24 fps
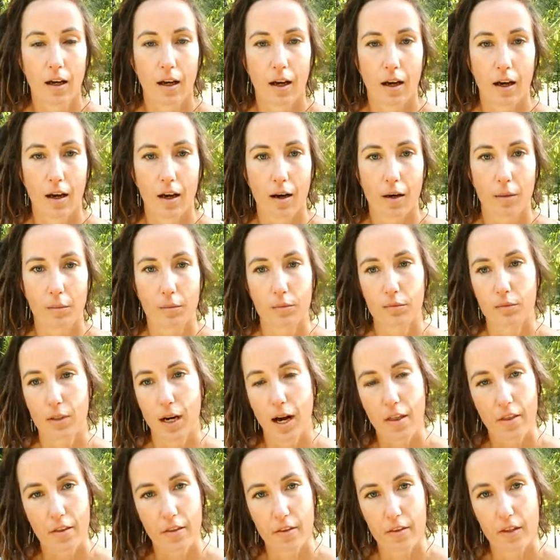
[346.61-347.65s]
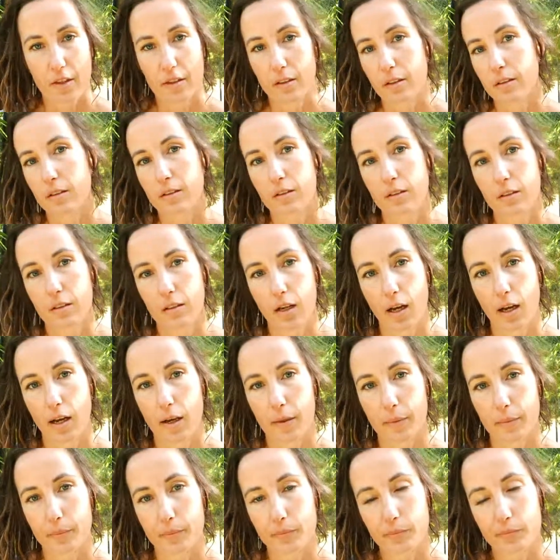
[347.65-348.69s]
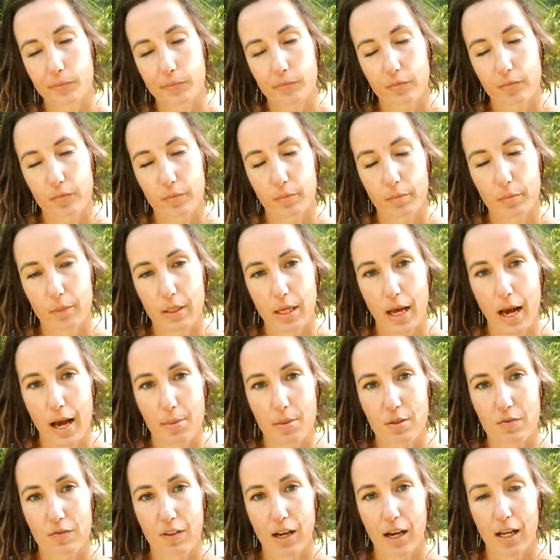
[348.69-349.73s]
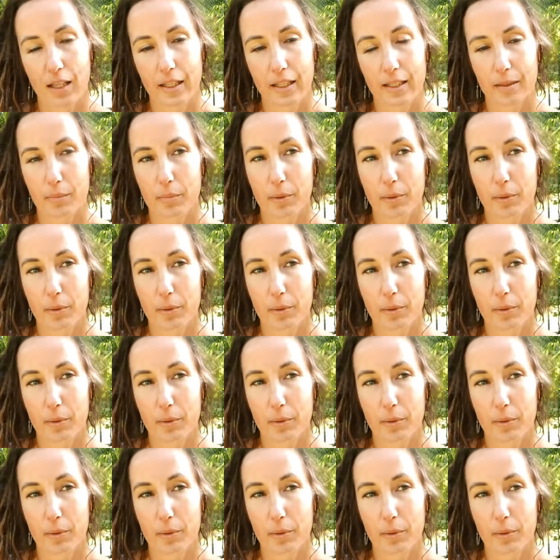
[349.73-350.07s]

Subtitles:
rather than perhaps failing.